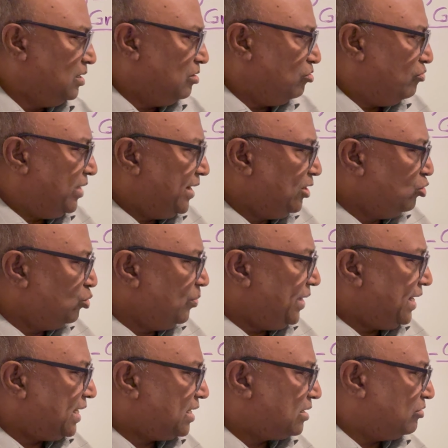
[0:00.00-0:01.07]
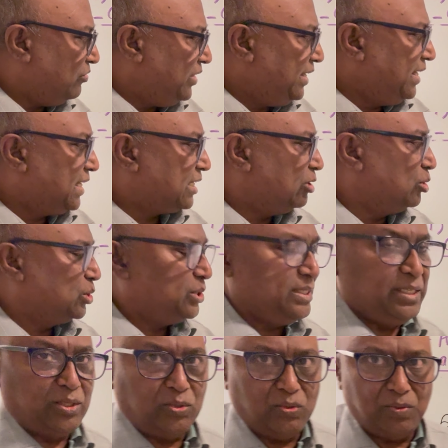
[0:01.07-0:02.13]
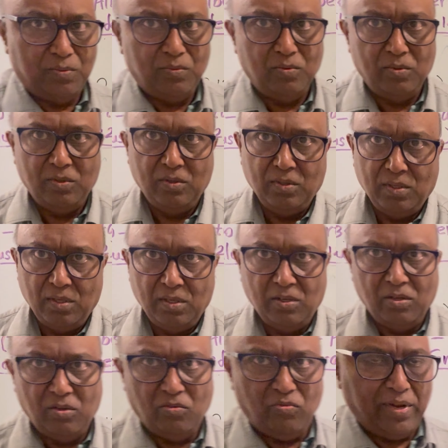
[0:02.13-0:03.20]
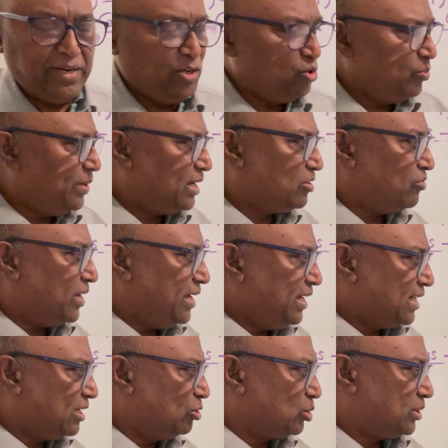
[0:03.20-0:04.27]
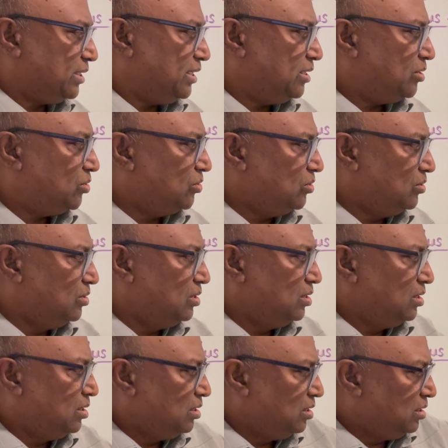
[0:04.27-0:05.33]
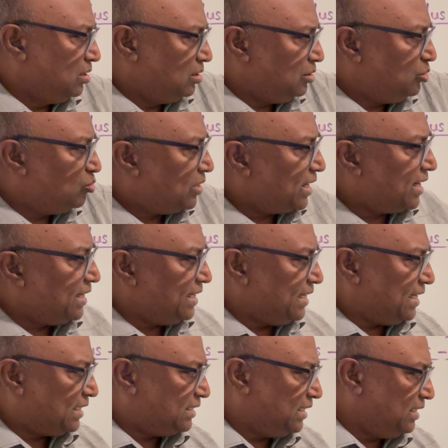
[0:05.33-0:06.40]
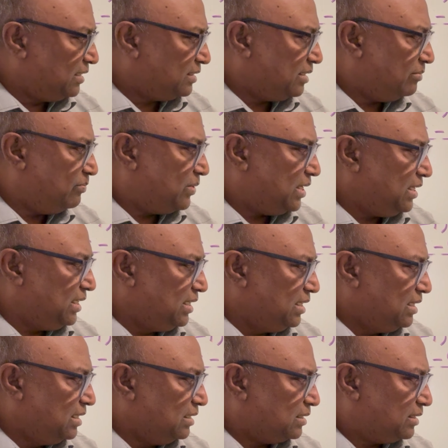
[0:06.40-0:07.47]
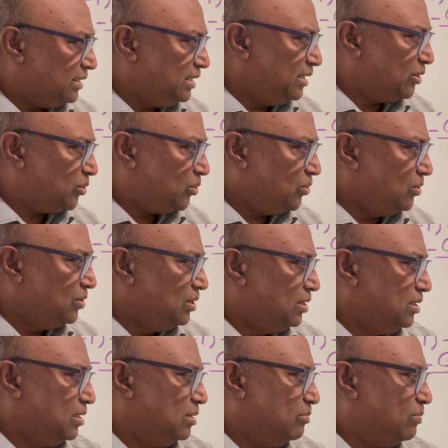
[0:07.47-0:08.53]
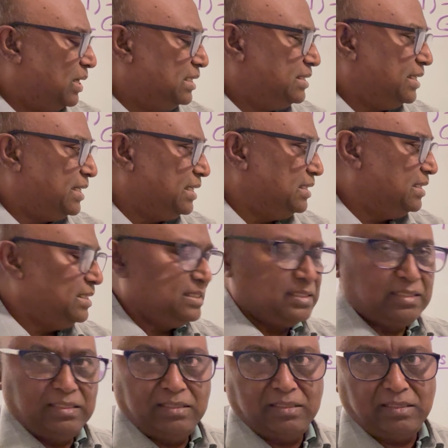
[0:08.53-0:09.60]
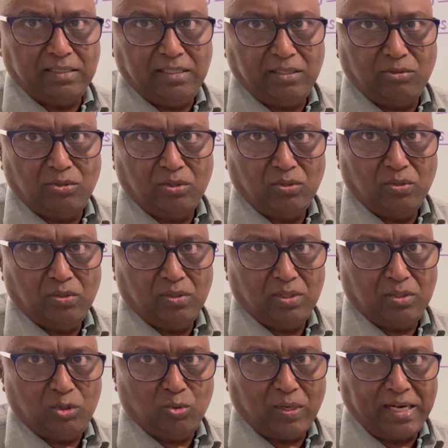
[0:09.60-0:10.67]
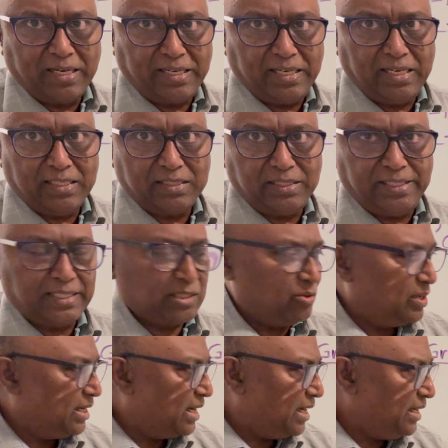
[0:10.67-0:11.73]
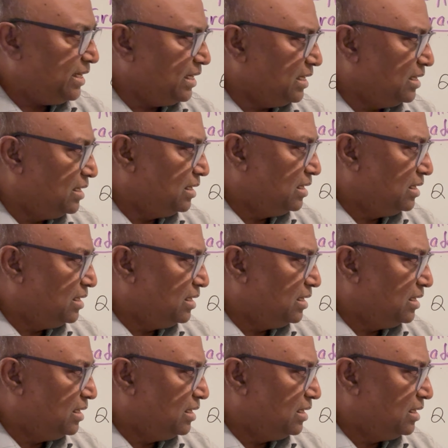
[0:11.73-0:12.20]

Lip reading: When you make v equal to 0, when you make y equal to 0, you are getting x-intercept by 0 by setting this 0, you are getting SC equal 9.